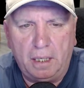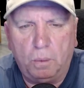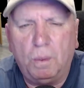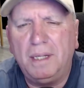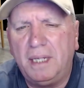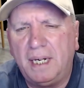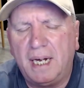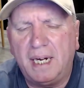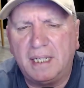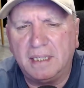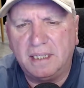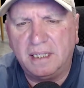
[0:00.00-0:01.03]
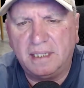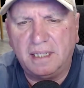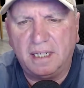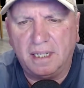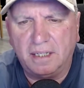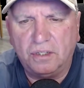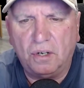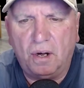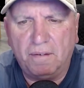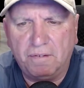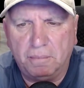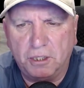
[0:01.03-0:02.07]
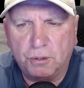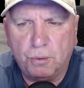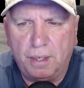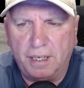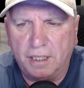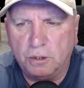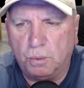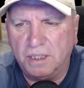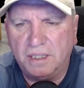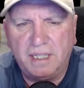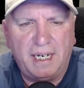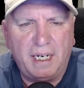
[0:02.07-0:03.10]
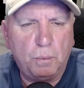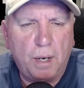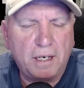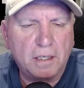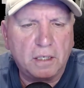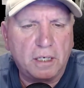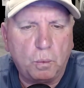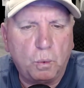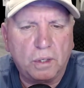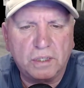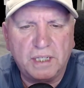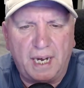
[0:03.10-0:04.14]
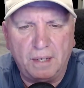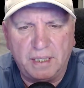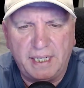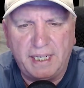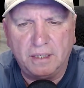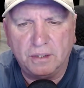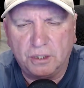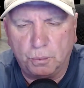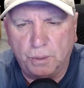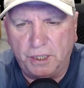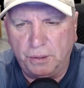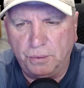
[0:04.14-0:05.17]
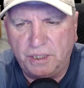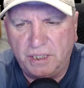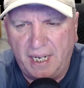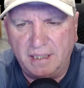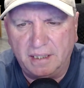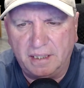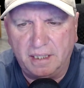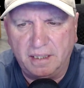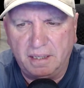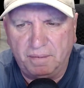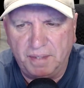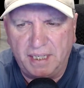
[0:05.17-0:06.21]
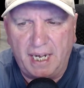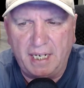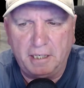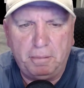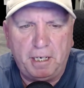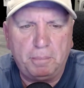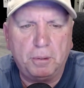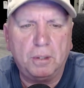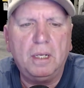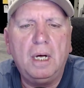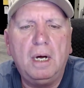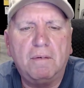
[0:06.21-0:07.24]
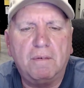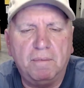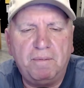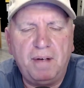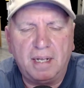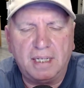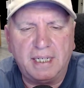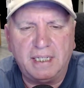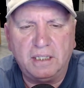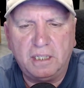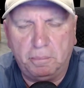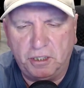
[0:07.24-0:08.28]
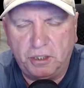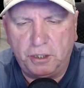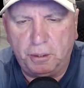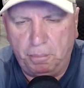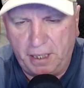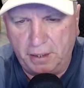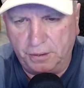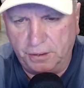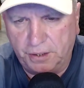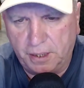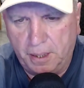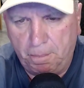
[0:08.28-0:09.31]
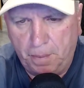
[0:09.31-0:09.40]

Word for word: The one thing I consistently saw from his critics was that he regularly works out deals to reduce sentences of indicted people from felonies to misdemeanors.